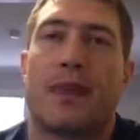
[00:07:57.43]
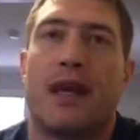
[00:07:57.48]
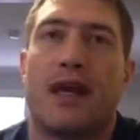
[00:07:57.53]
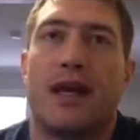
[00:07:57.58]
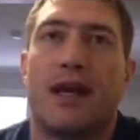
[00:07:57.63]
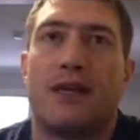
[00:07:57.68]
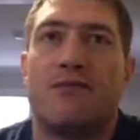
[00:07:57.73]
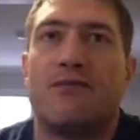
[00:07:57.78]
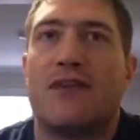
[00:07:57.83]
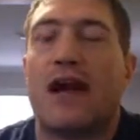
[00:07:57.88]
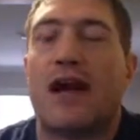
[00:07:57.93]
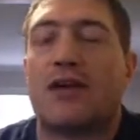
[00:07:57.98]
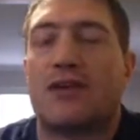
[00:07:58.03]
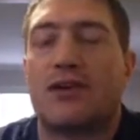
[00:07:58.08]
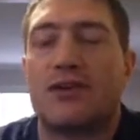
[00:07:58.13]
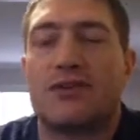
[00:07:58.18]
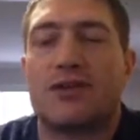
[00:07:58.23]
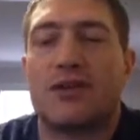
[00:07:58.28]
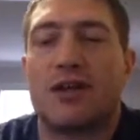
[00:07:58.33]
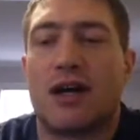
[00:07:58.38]
a
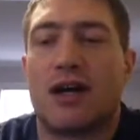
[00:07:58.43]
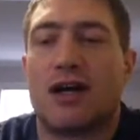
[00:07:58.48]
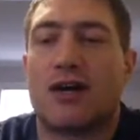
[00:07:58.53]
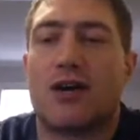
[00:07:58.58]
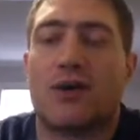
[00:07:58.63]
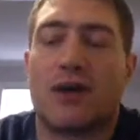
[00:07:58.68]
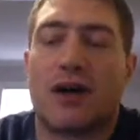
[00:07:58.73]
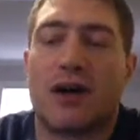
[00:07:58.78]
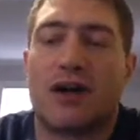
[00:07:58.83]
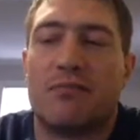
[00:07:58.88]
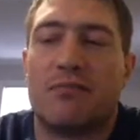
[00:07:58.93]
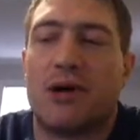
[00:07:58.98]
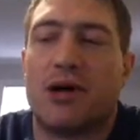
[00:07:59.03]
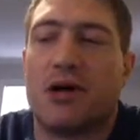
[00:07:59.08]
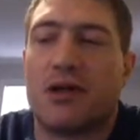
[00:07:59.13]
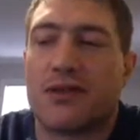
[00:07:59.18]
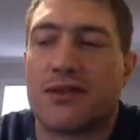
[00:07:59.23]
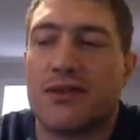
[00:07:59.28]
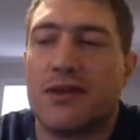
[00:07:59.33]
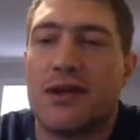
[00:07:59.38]
value stock or out of
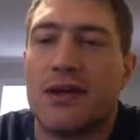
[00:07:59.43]
bonds.